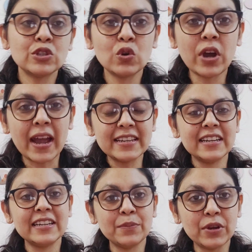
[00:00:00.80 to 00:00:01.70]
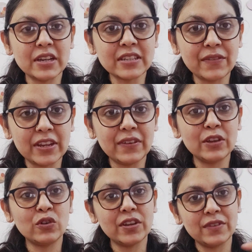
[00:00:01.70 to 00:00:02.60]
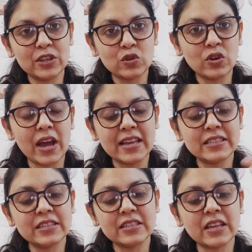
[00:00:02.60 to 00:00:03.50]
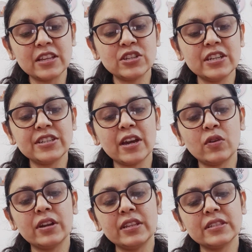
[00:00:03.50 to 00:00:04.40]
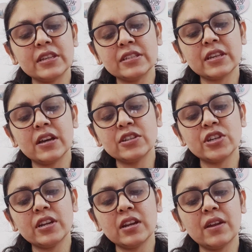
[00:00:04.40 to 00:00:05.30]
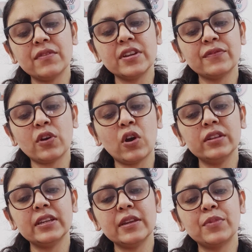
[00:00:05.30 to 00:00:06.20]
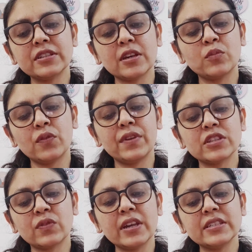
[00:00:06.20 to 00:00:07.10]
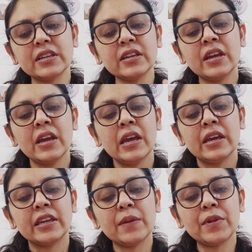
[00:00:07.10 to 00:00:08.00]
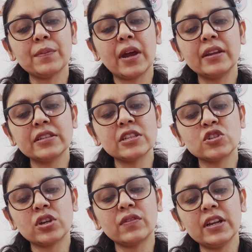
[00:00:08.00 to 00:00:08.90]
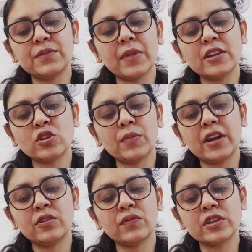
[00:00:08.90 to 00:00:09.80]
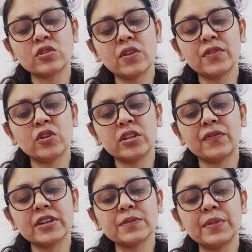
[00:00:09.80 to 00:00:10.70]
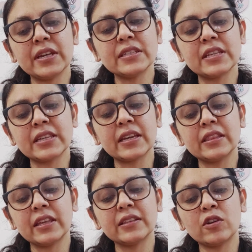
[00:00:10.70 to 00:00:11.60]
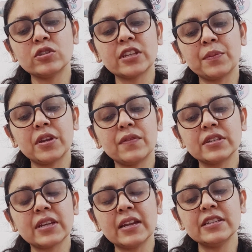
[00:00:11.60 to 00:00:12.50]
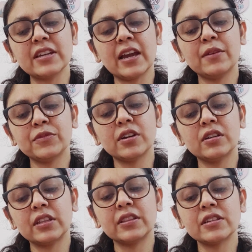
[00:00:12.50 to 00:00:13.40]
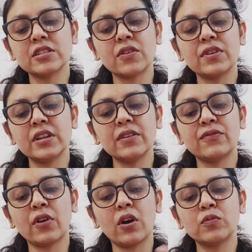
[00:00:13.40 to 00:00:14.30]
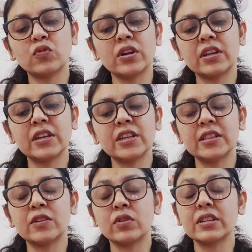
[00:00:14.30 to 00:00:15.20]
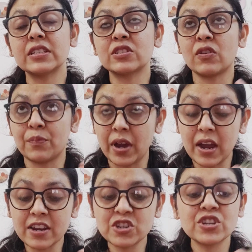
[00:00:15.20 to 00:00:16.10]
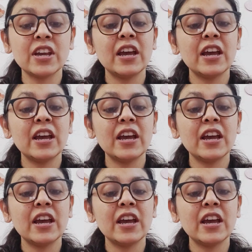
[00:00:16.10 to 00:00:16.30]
So, hi dear Libras, a very, very good evening to you guys. This is Anjali Tarot and this is a general love reading for all the Libra Sun, Moon, Venus, Rising. Keep in mind, this is general. It might or might not resonate with you at the first place. The second thing, the roles can be reversed anytime. Third thing, this is a reading from 20 till the 26th of March.